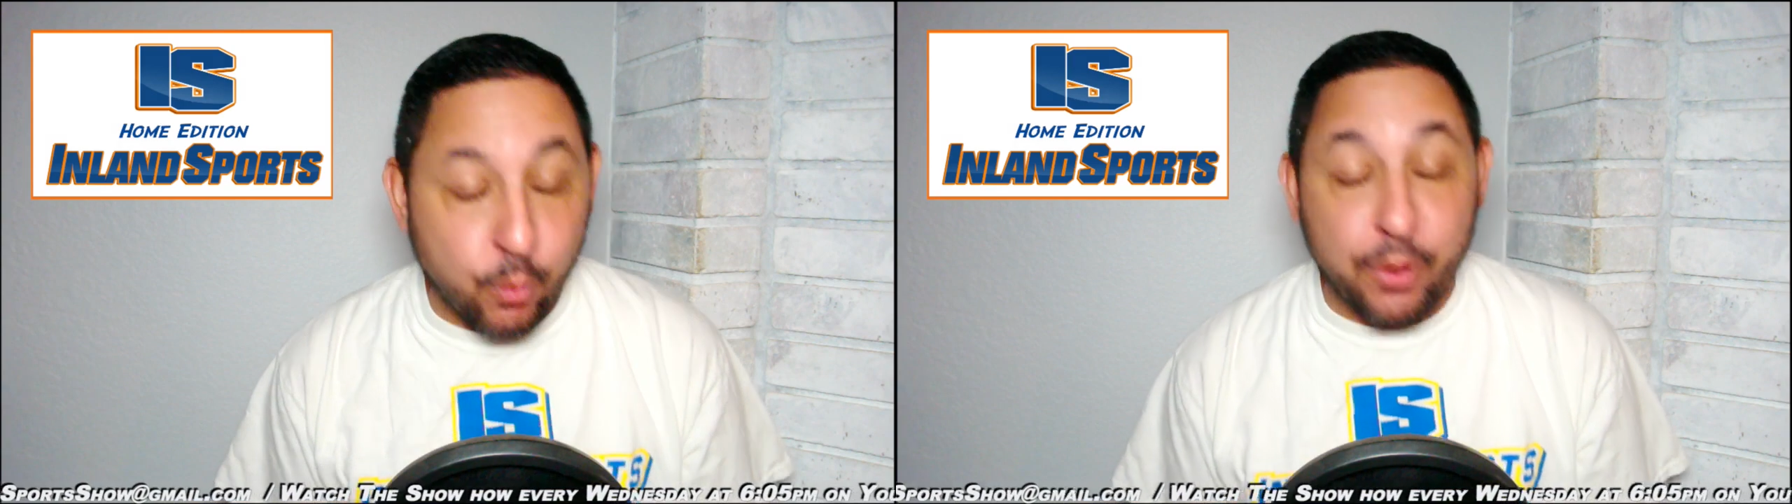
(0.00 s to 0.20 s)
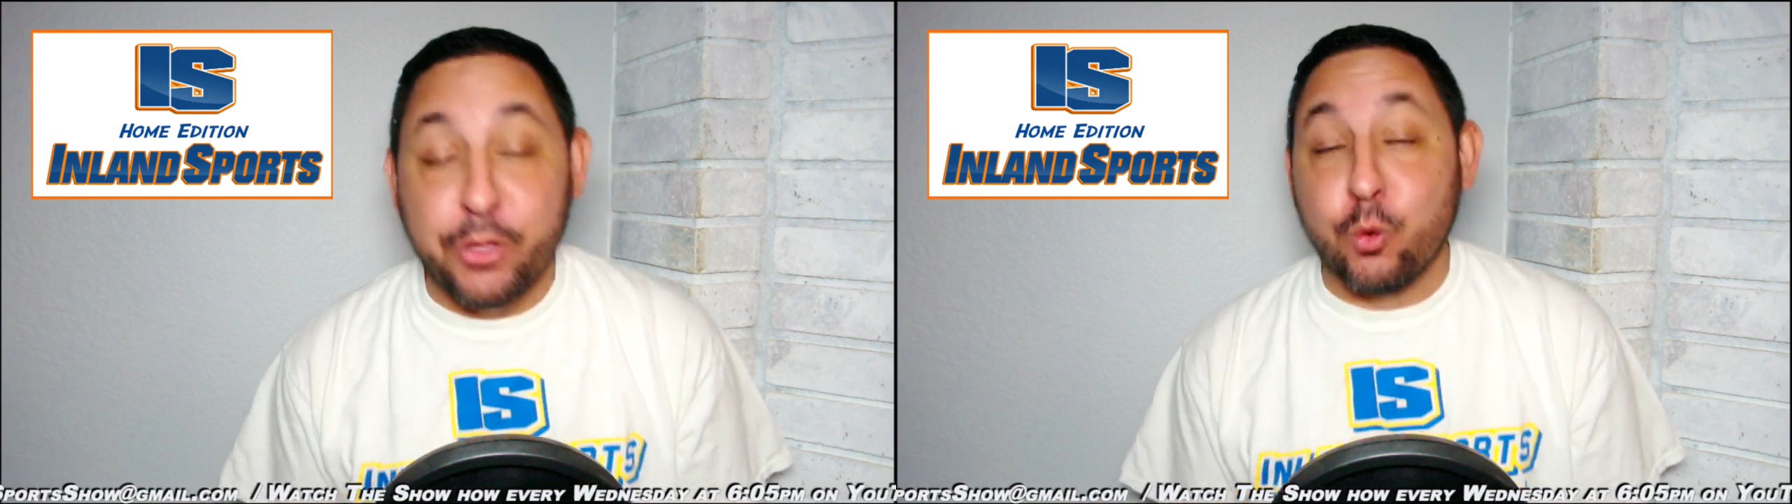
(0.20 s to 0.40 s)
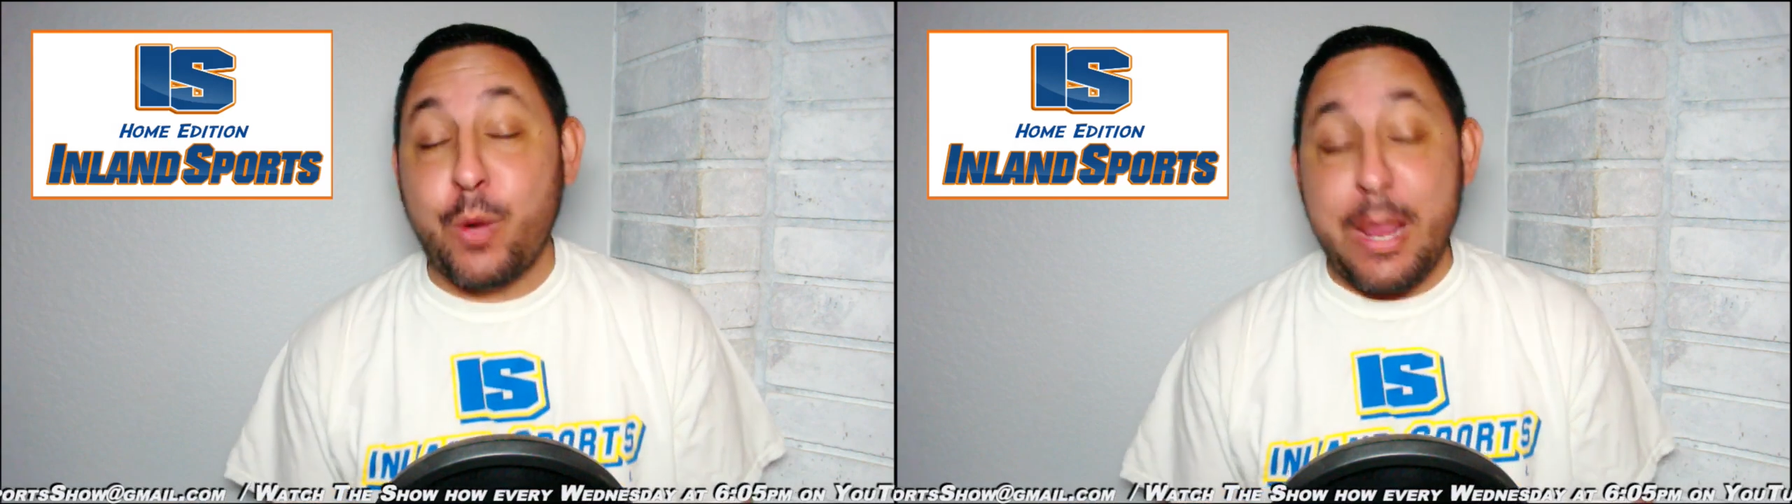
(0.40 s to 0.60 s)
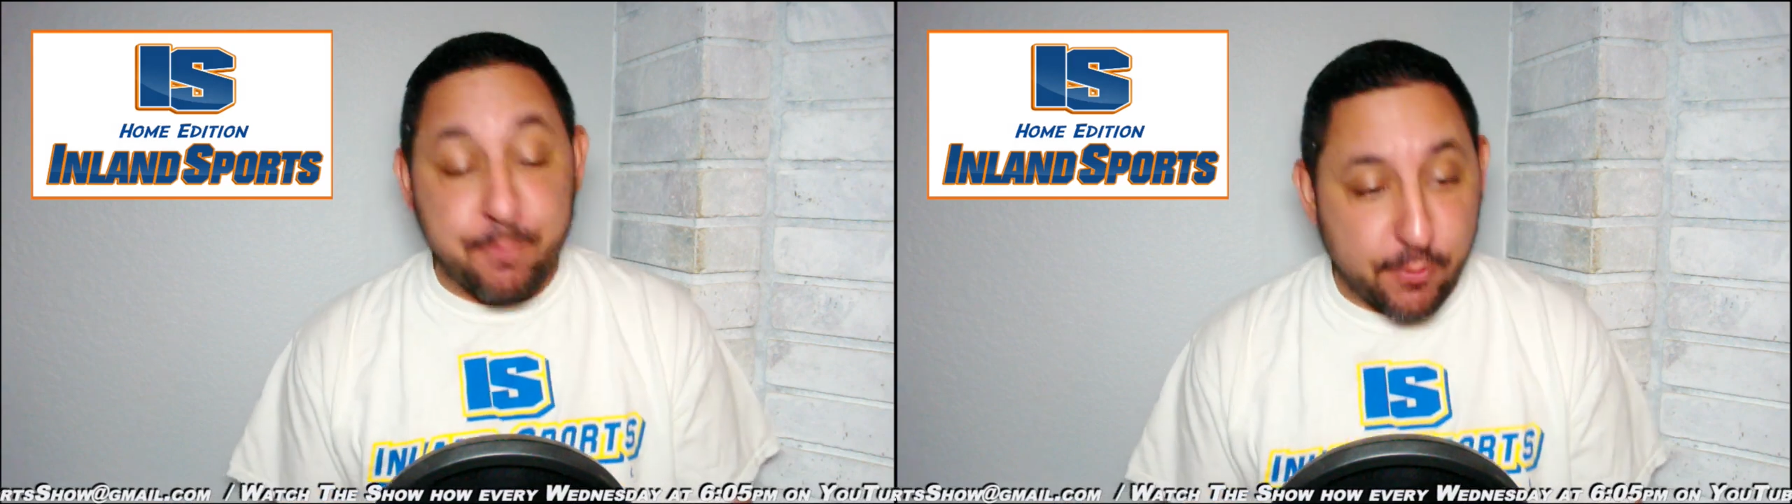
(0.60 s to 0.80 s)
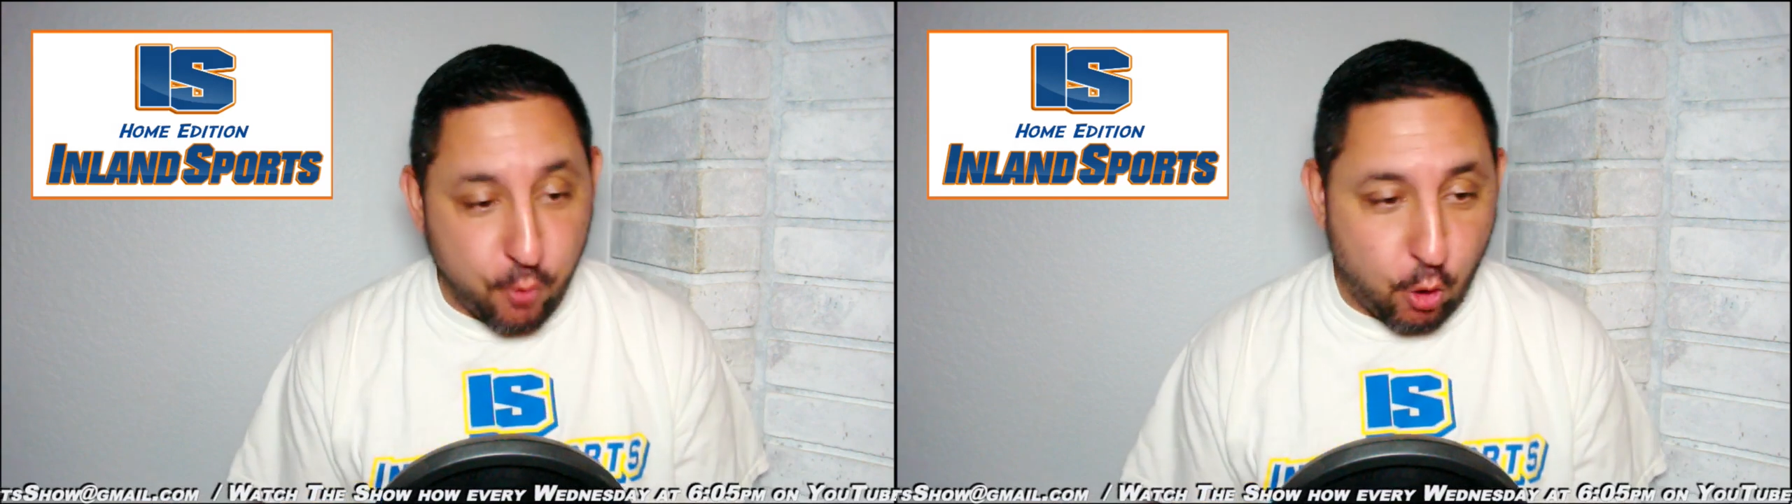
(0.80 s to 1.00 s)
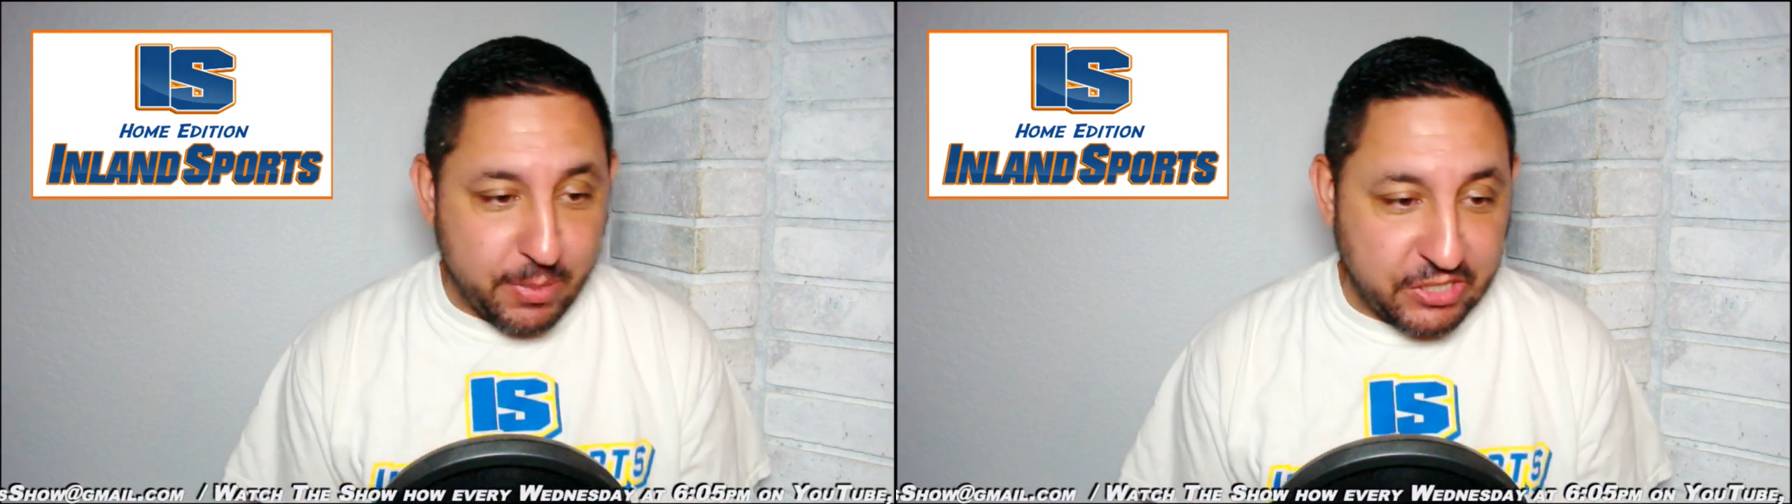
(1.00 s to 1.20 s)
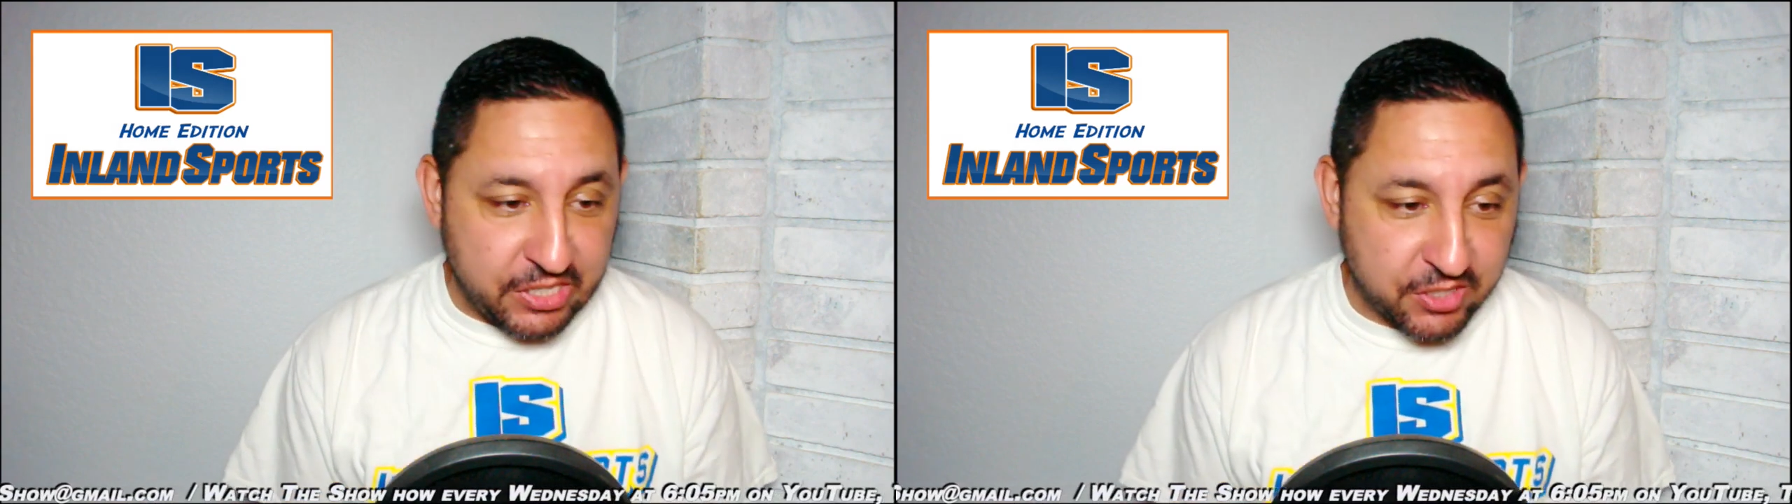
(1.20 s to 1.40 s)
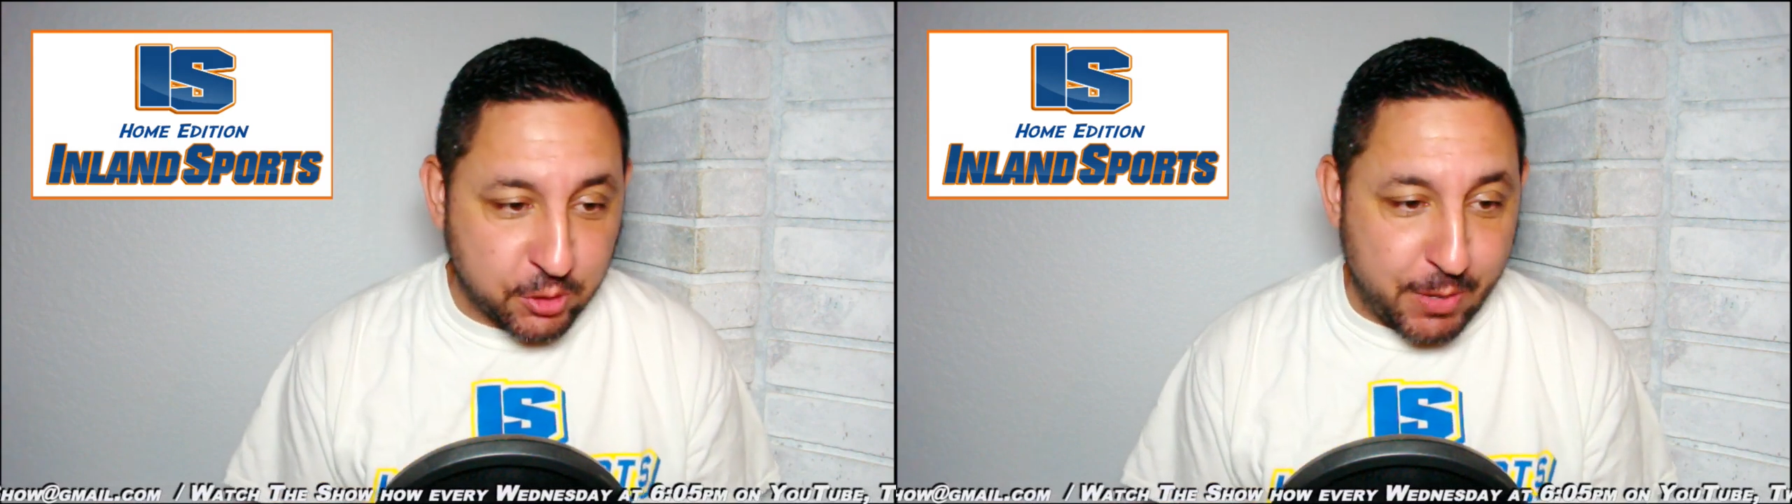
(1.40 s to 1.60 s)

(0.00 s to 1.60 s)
with great performances,